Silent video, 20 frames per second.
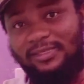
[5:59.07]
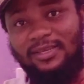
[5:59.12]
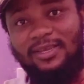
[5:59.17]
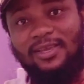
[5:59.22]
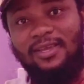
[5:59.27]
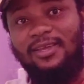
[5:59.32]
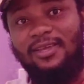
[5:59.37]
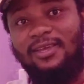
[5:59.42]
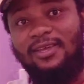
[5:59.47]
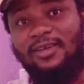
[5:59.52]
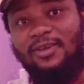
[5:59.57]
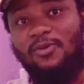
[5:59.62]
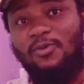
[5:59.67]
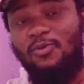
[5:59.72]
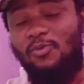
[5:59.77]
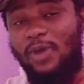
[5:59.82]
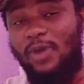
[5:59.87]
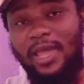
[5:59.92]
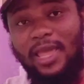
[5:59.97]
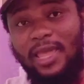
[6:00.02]
Well
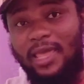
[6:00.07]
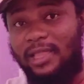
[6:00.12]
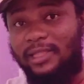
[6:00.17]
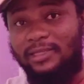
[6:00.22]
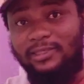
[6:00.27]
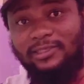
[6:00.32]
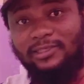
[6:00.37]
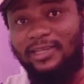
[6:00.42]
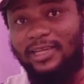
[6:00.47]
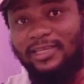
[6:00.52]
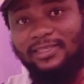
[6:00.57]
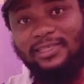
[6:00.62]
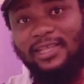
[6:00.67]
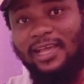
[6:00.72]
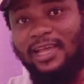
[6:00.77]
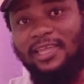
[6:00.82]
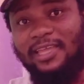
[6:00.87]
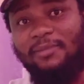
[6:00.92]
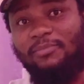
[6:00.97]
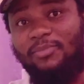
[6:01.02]
dressed that year,
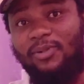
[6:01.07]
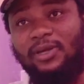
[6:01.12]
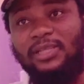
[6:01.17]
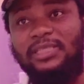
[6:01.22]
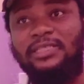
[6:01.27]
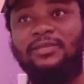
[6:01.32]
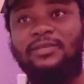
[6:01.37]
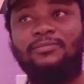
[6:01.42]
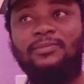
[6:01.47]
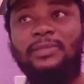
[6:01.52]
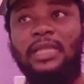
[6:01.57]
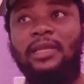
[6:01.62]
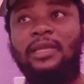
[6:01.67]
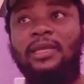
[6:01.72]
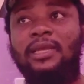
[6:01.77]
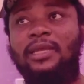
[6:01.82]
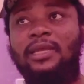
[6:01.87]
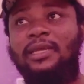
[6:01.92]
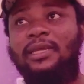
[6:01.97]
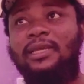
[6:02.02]
but
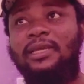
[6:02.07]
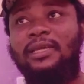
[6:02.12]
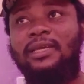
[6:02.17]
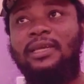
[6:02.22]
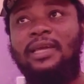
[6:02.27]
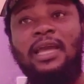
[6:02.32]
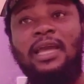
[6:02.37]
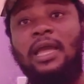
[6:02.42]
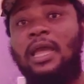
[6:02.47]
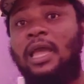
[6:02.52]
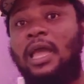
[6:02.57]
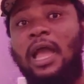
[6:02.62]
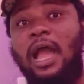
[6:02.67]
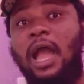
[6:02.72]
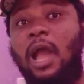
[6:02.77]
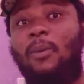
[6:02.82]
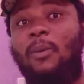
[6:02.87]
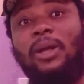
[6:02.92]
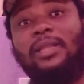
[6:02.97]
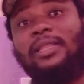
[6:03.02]
our
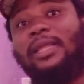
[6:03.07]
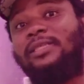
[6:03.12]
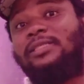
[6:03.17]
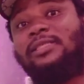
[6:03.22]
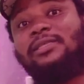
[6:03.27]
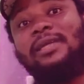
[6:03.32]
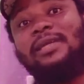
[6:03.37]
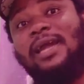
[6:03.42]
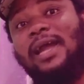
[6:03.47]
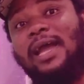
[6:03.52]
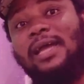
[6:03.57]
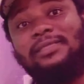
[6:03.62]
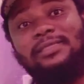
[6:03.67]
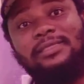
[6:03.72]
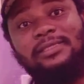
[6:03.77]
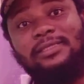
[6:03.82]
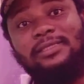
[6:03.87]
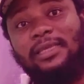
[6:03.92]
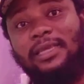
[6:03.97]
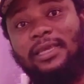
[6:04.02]
Nigerian artists,
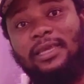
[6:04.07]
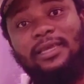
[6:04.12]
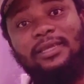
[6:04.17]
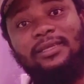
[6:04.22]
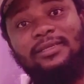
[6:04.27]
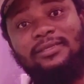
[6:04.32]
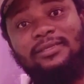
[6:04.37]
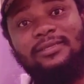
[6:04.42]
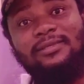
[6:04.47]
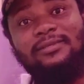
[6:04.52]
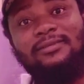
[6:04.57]
all